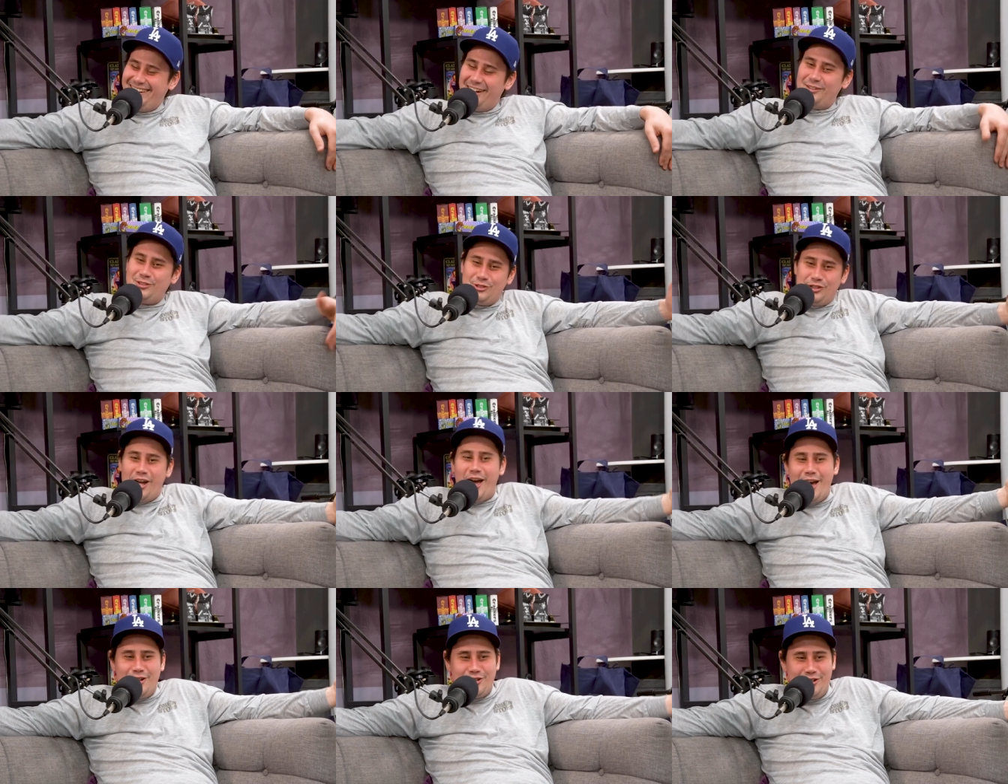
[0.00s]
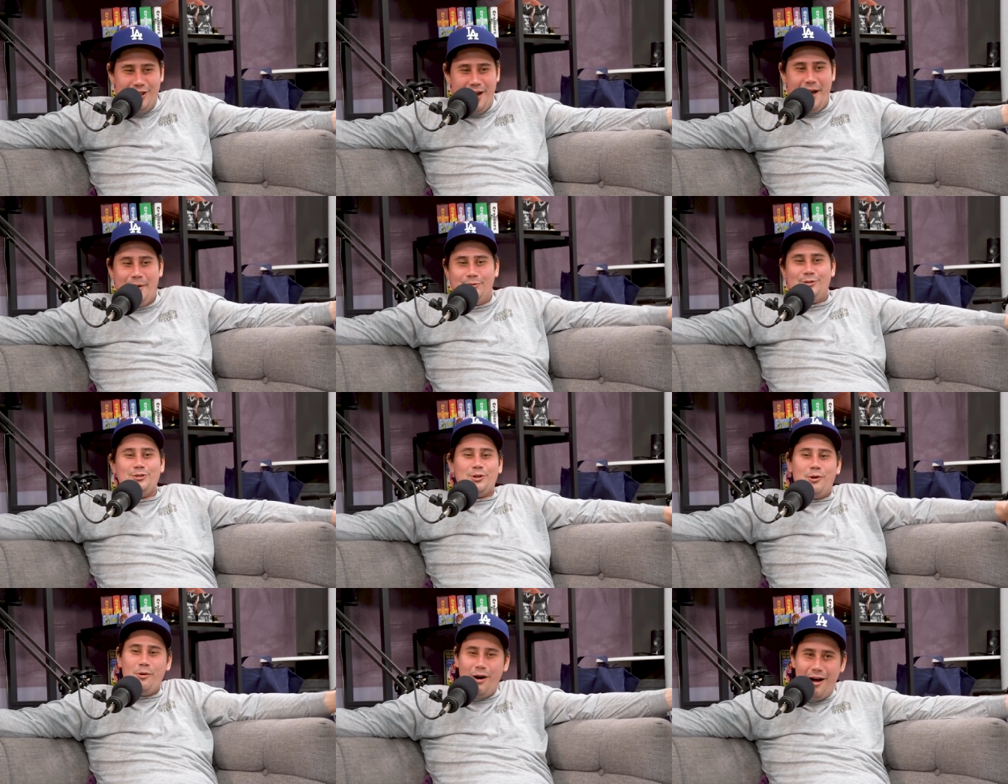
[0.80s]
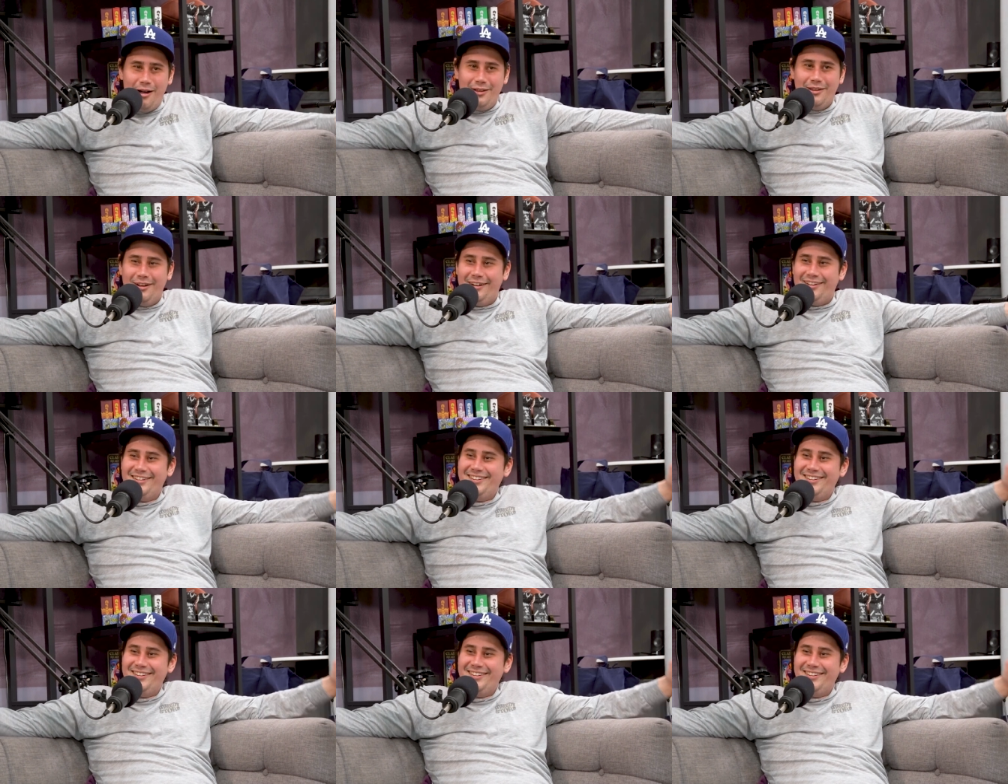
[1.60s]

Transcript: don't think she has a name. She's a koala.